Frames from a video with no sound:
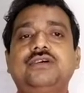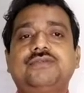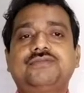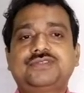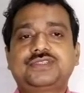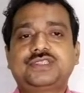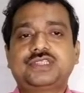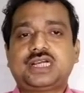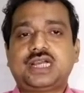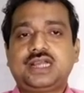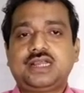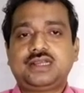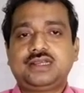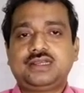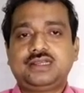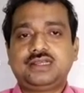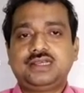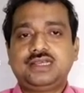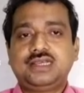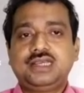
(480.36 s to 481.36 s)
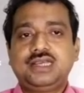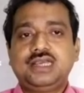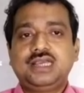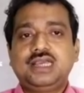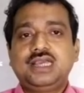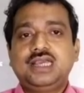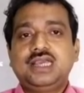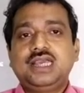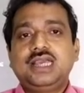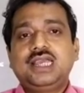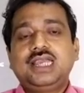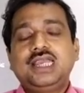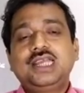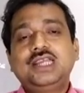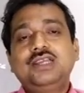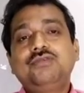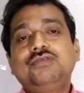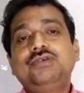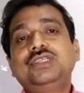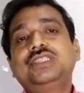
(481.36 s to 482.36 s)
of style,
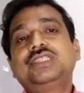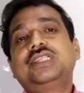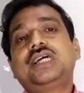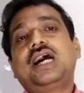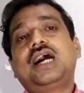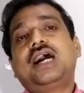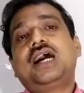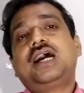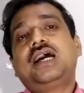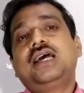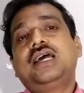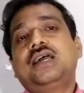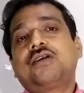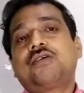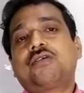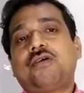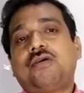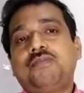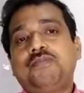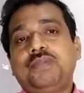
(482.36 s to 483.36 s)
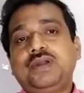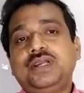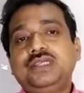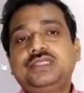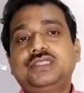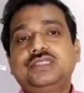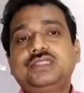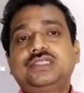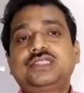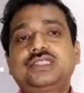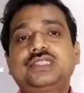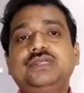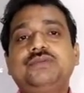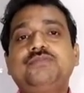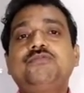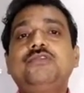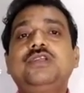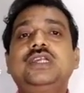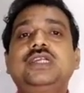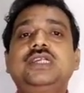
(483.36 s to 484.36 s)
in which the comparison
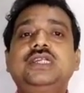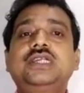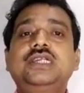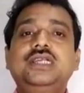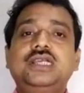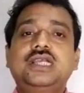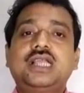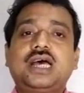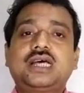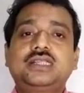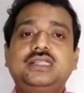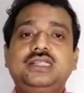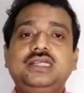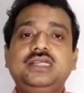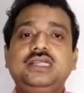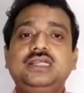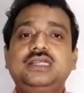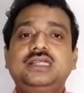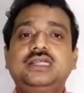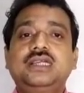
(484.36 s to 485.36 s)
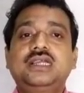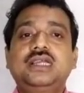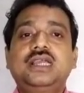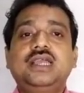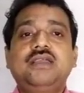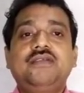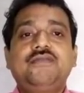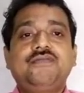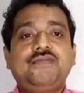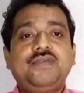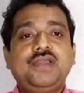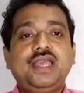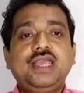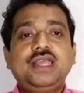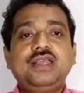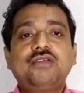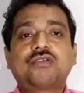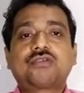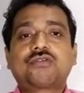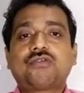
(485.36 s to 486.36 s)
stipulated in nothing
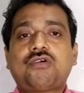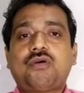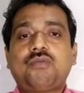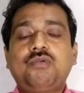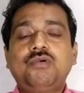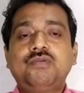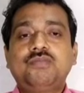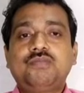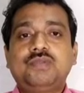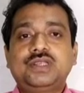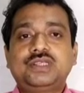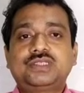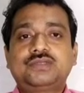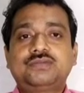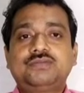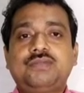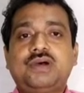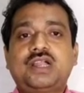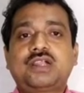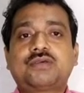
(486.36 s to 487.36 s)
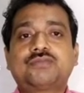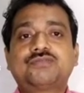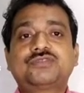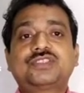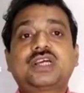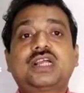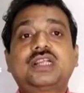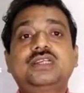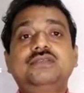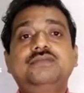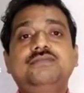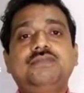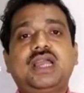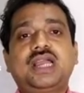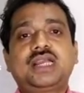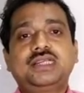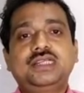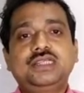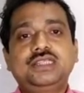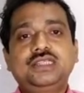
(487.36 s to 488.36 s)
plain or commonplace, but of certain
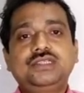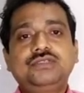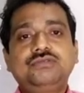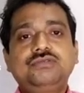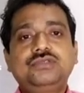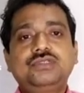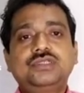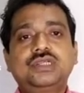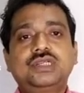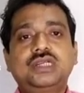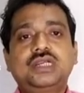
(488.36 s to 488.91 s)
magnitude